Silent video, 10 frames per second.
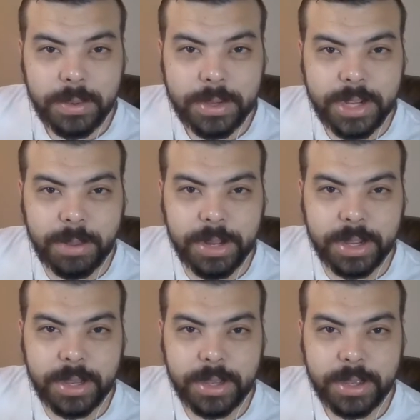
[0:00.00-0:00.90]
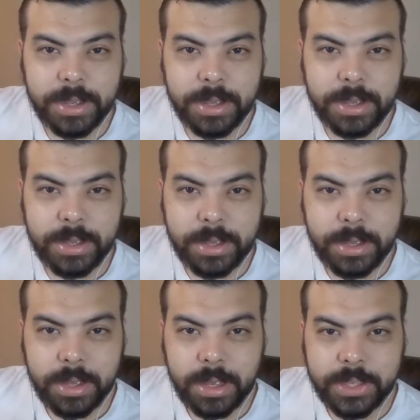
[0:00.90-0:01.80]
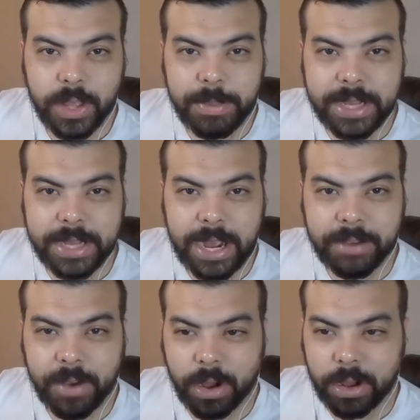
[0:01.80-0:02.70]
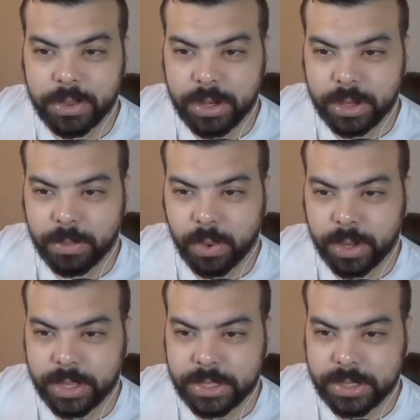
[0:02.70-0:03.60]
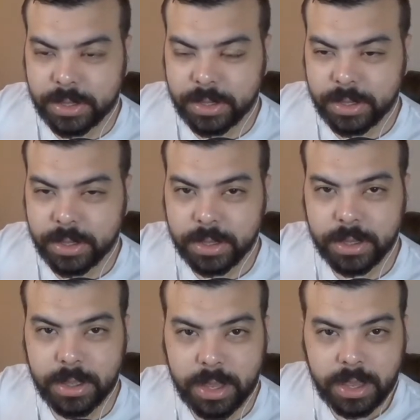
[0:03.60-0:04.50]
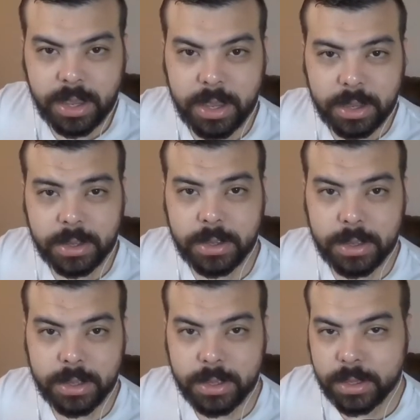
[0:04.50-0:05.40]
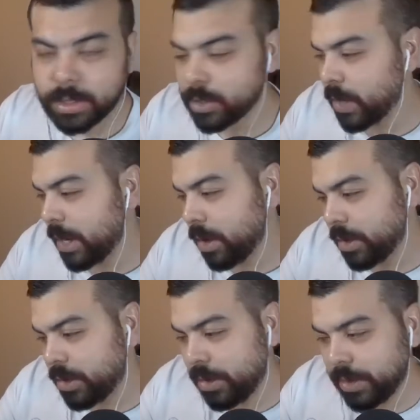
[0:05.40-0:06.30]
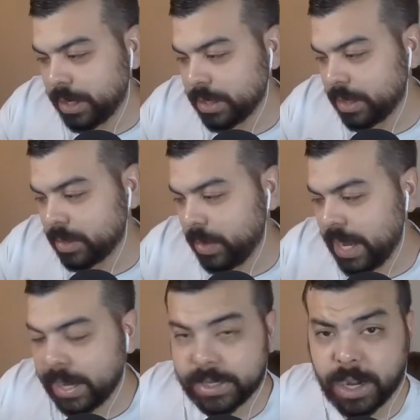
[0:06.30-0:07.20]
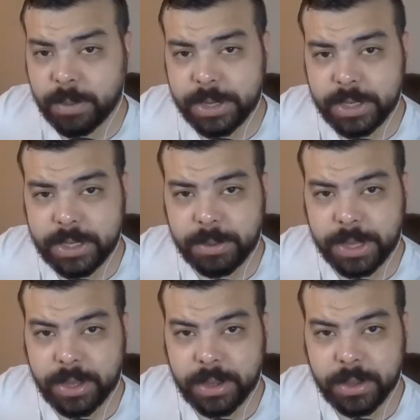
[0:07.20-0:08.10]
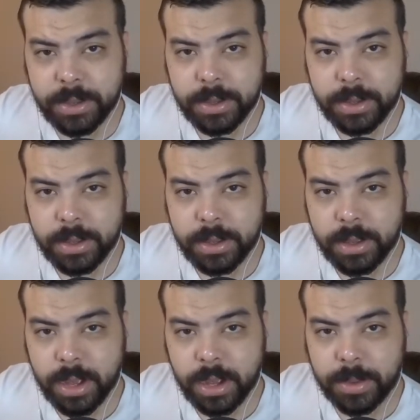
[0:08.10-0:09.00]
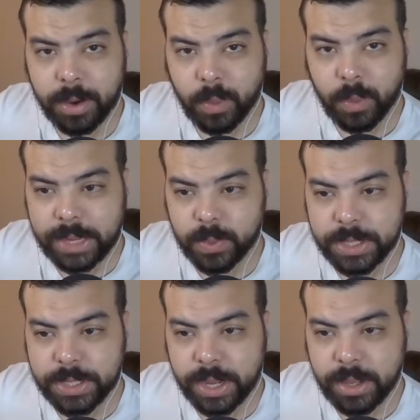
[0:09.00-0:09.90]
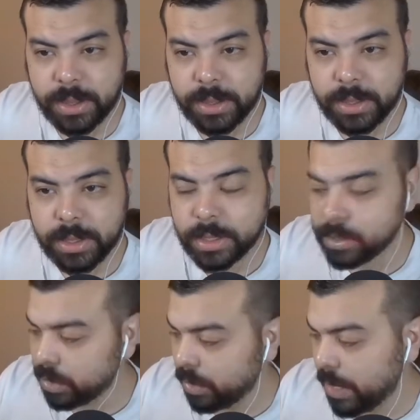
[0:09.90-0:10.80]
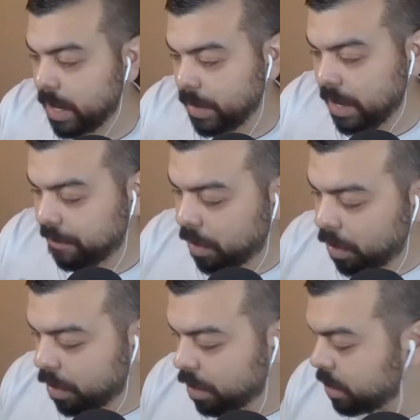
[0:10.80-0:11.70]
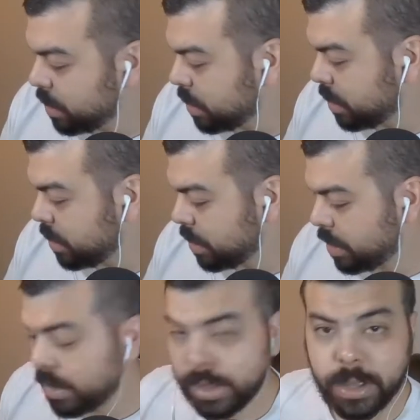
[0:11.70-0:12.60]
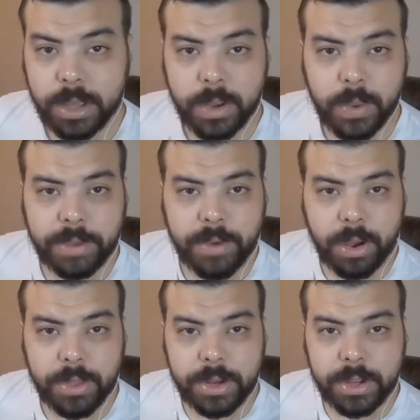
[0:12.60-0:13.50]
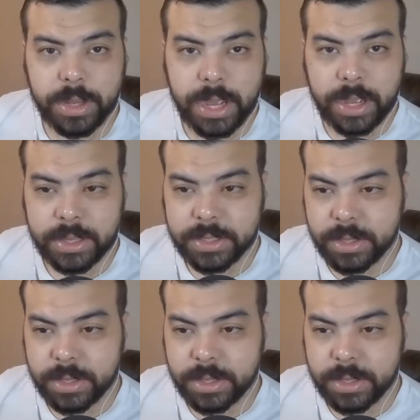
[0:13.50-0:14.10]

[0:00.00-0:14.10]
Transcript: Tom Nook. So that means I have all the Nook boys. Yeah. So I got all the Tanukis because we had Tom and Timmy um, on last Wednesday. So now we have all we have all the Nook guys.